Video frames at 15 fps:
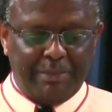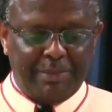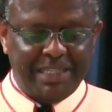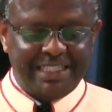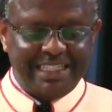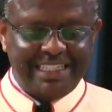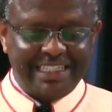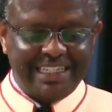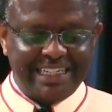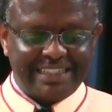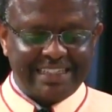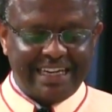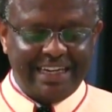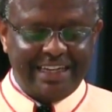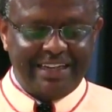by setting
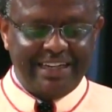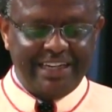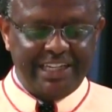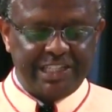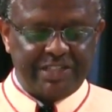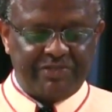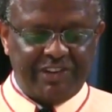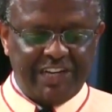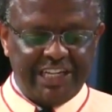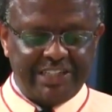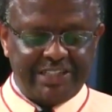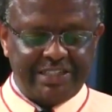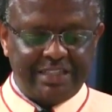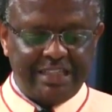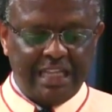aside in his
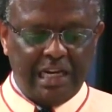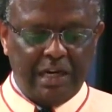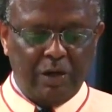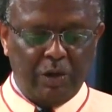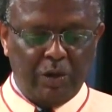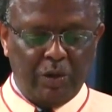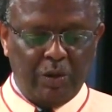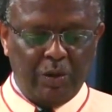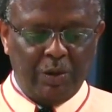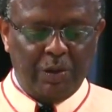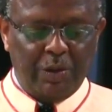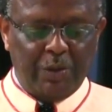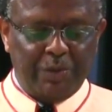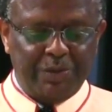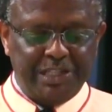flesh the law
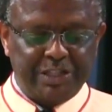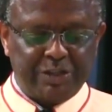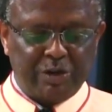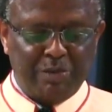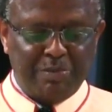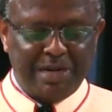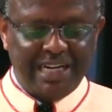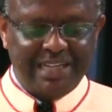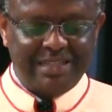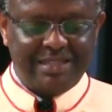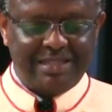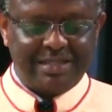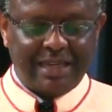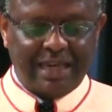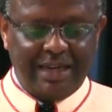with its
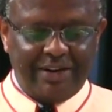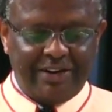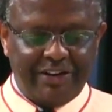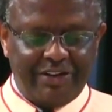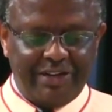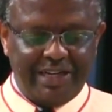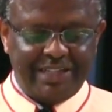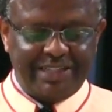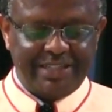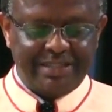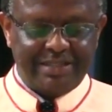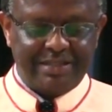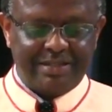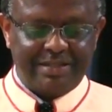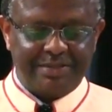commands and
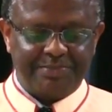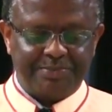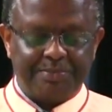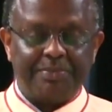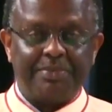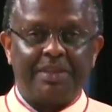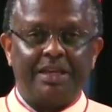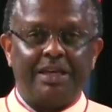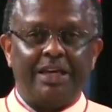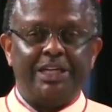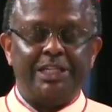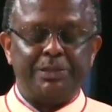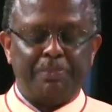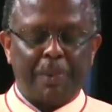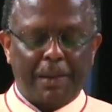regulations.
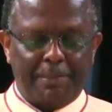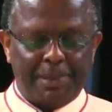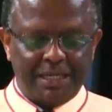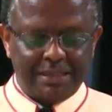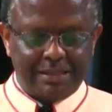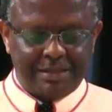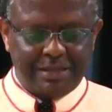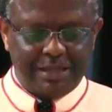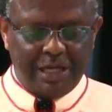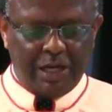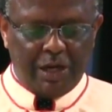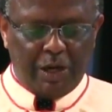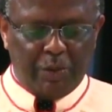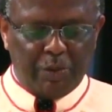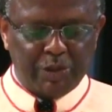His purpose
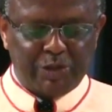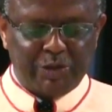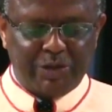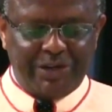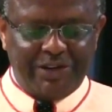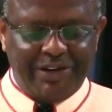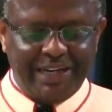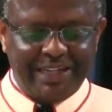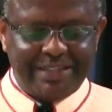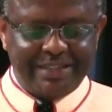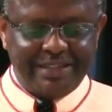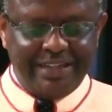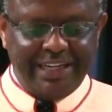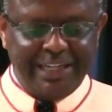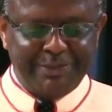was to create
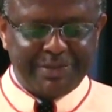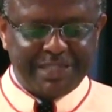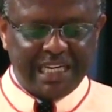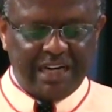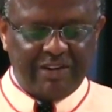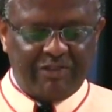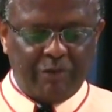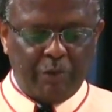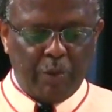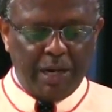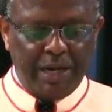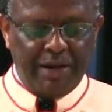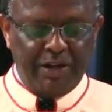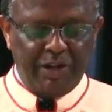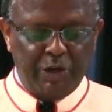in himself
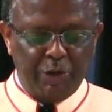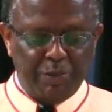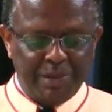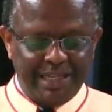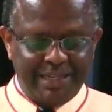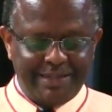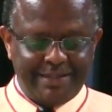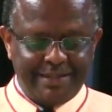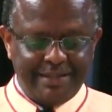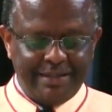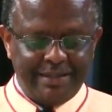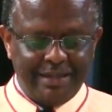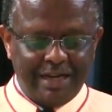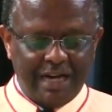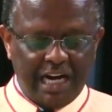one new
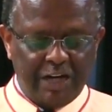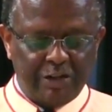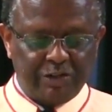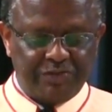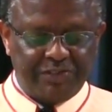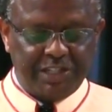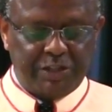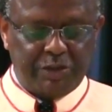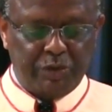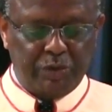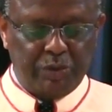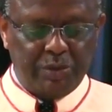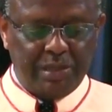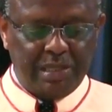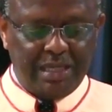humanity out of the
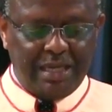two,